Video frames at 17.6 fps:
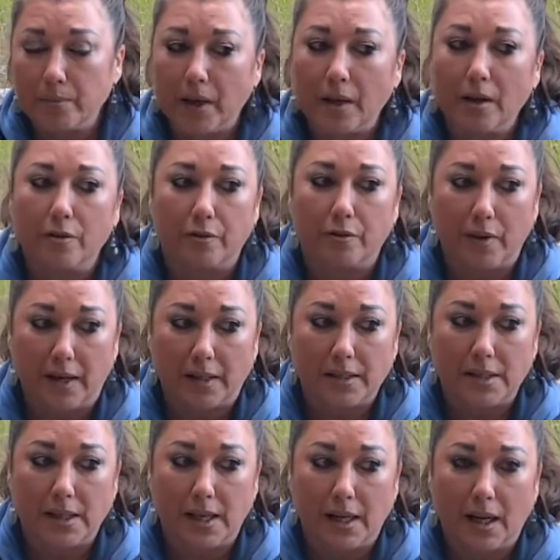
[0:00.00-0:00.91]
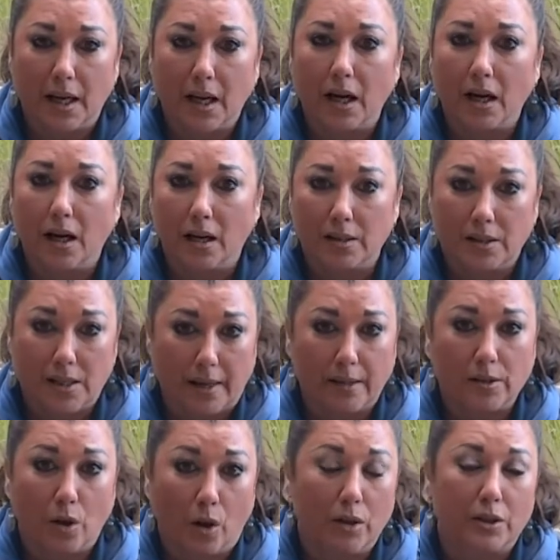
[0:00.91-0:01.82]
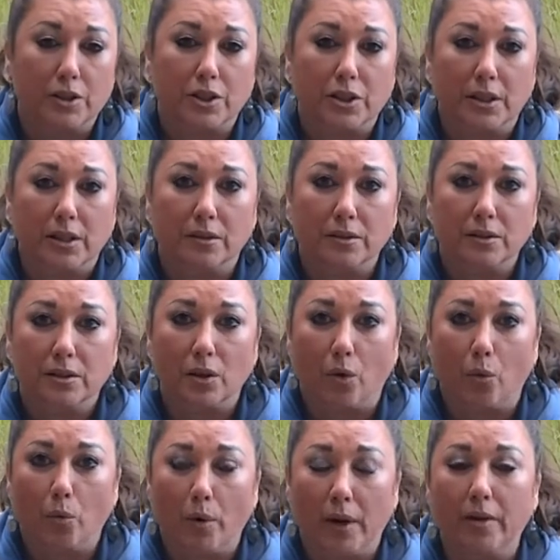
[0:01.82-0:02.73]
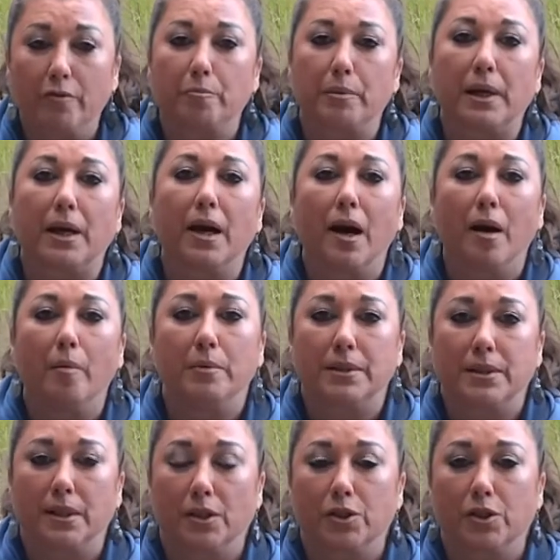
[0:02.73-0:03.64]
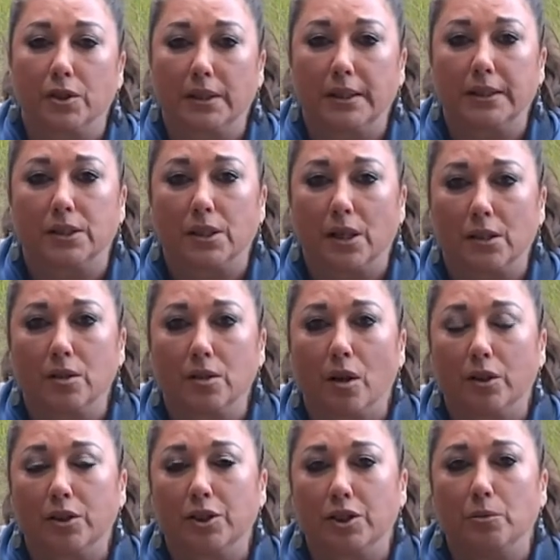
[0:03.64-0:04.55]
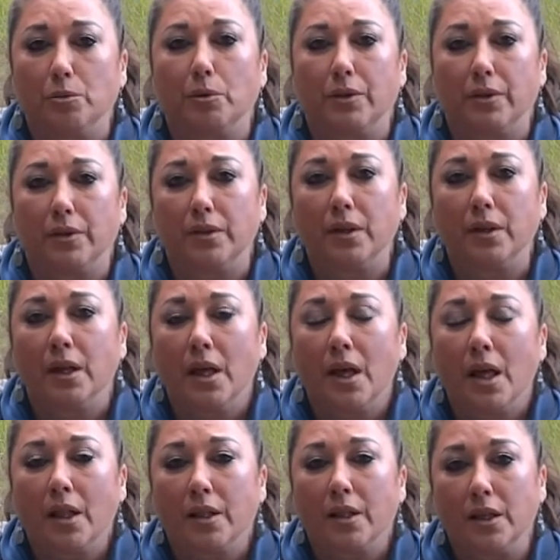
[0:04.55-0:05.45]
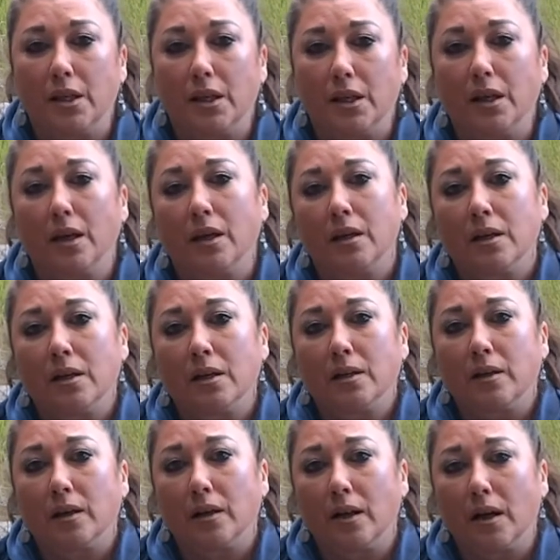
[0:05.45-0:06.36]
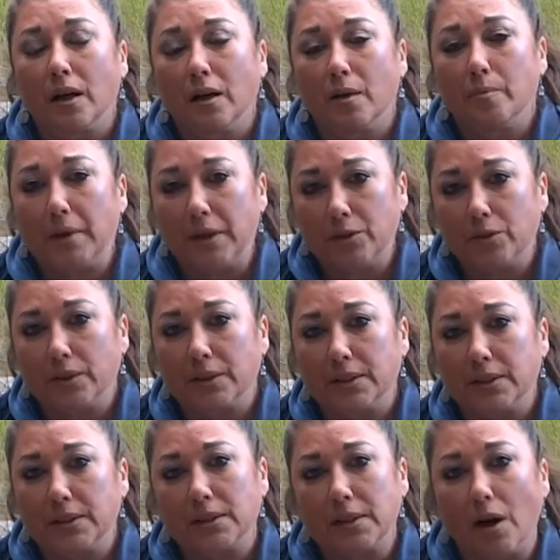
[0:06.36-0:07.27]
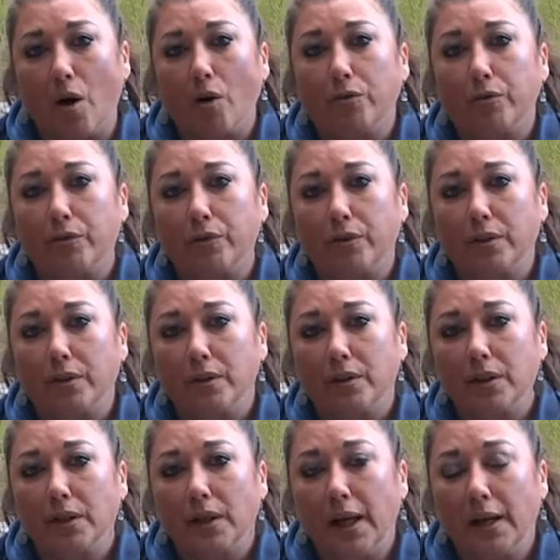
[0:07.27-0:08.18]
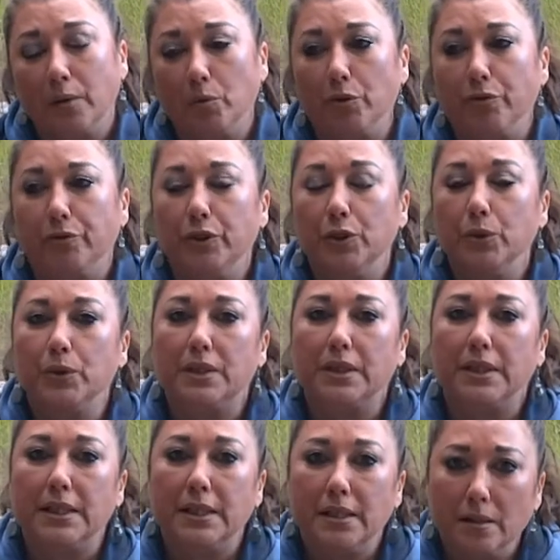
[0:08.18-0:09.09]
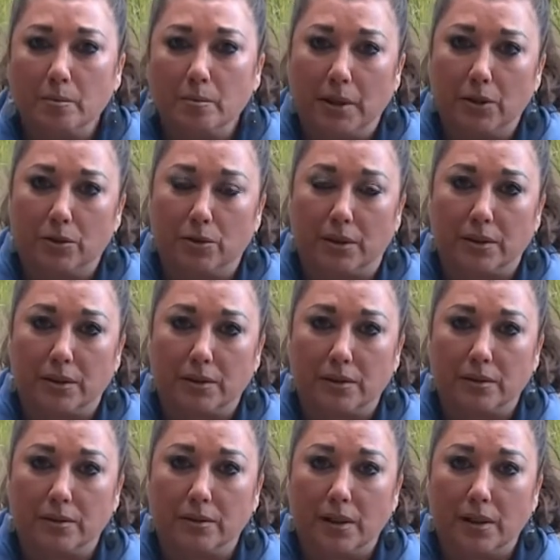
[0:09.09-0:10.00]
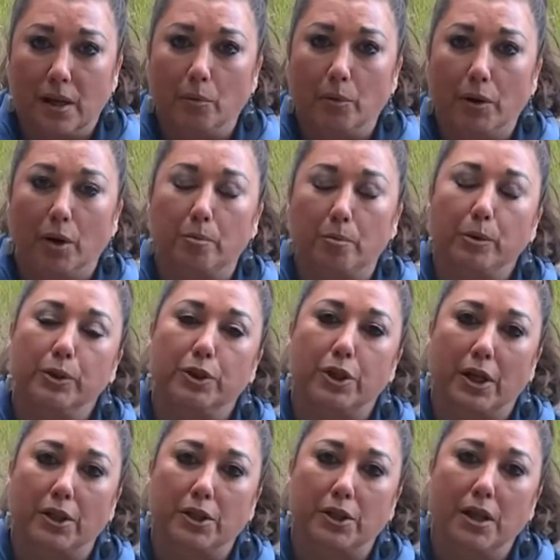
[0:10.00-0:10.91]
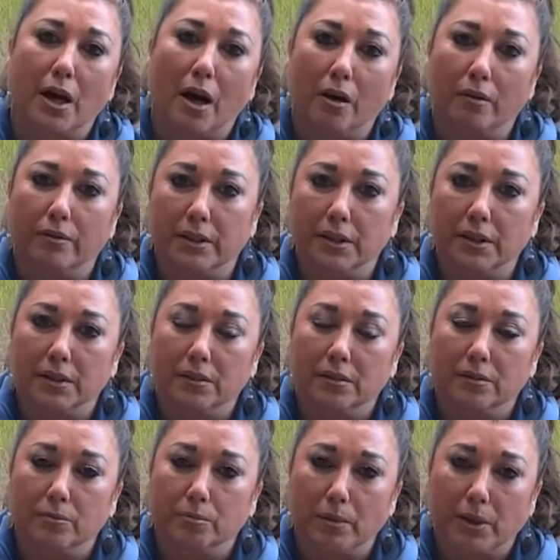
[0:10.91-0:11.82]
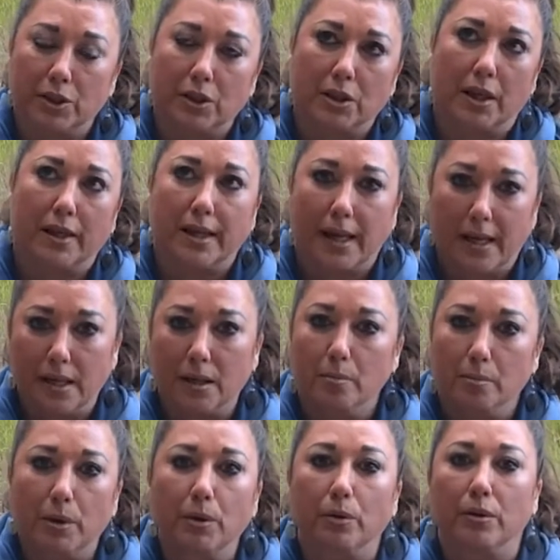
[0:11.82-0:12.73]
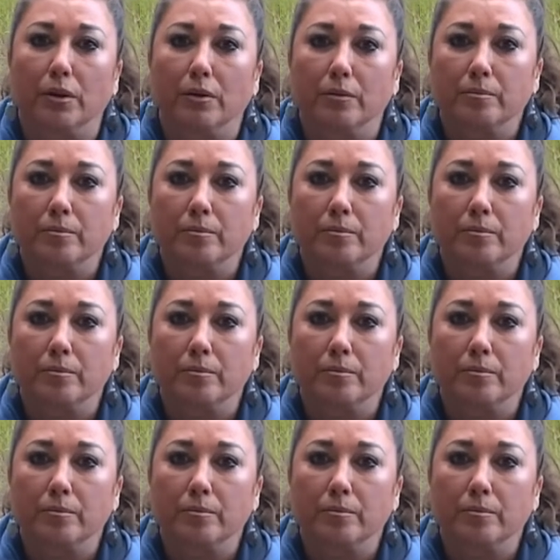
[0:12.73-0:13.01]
affecting a technology. So we have become essentially a technology within the matrix itself, and we're fused in the matrix, and we are a projection of it, much like a computer,